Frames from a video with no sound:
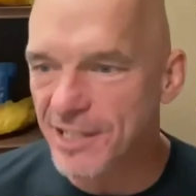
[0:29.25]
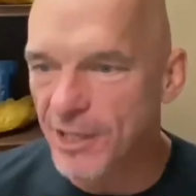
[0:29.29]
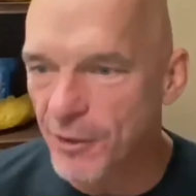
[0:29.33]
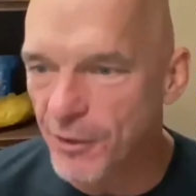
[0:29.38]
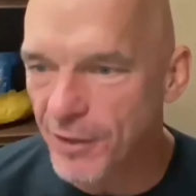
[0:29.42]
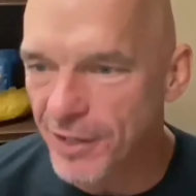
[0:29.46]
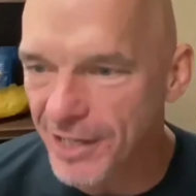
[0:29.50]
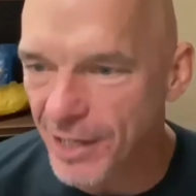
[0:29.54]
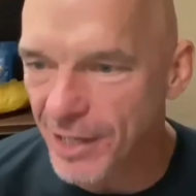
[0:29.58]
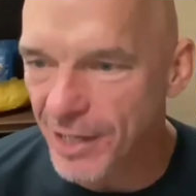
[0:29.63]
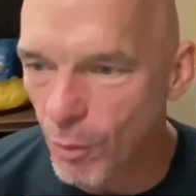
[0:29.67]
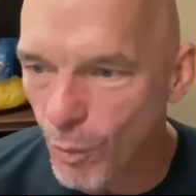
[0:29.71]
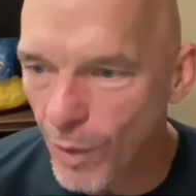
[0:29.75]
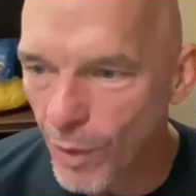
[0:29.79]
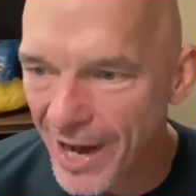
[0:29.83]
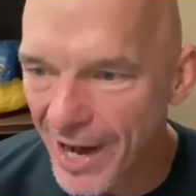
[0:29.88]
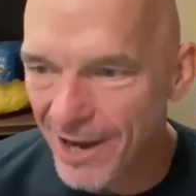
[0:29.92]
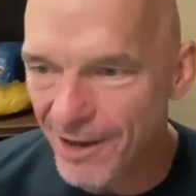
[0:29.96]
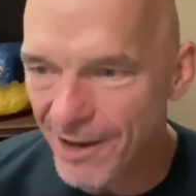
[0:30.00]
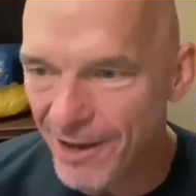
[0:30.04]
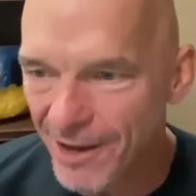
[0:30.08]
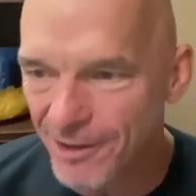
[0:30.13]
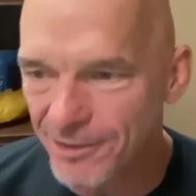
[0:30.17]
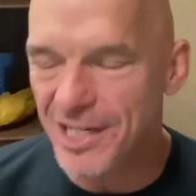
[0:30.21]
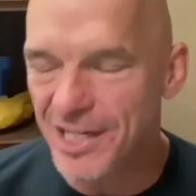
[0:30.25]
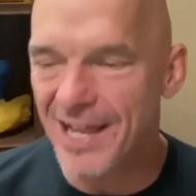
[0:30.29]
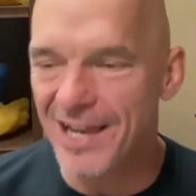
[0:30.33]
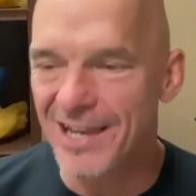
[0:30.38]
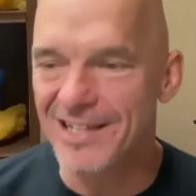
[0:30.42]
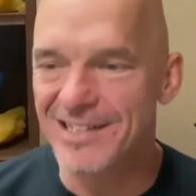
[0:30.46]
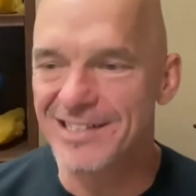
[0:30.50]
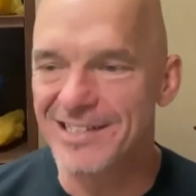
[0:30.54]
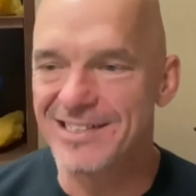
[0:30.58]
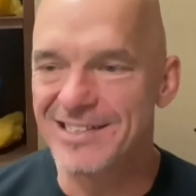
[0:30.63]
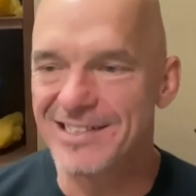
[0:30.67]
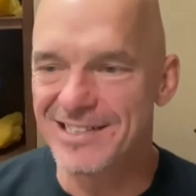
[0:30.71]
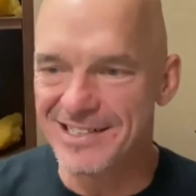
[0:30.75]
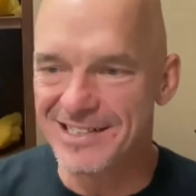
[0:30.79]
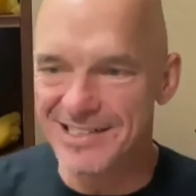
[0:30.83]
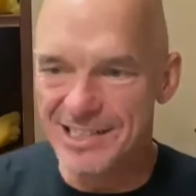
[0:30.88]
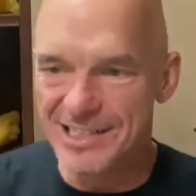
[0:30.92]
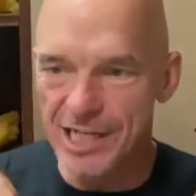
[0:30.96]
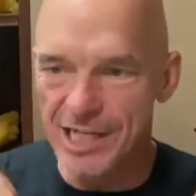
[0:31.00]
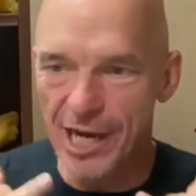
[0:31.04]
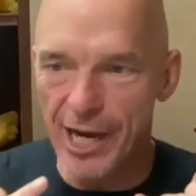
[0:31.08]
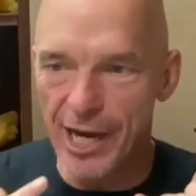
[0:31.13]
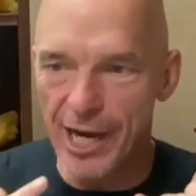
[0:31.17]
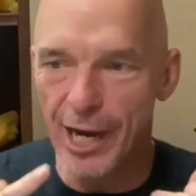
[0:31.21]
doing a wow challenge
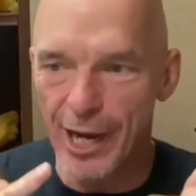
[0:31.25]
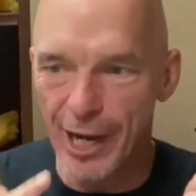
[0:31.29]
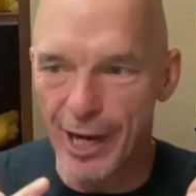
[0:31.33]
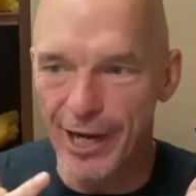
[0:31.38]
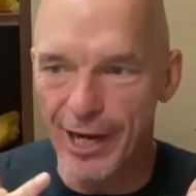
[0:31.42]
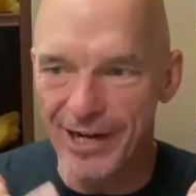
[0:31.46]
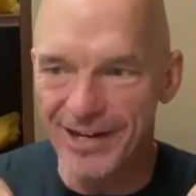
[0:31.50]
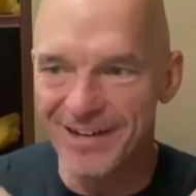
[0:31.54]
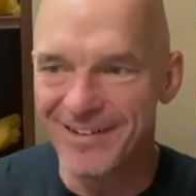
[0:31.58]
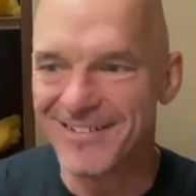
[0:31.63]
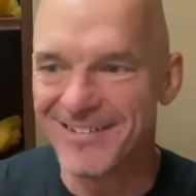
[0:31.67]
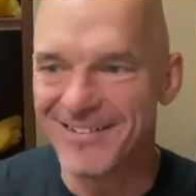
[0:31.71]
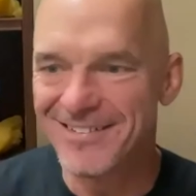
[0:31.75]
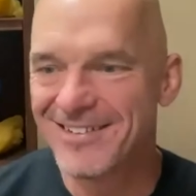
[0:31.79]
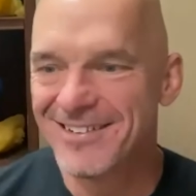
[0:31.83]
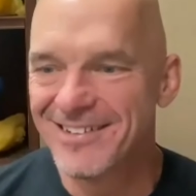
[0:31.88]
today.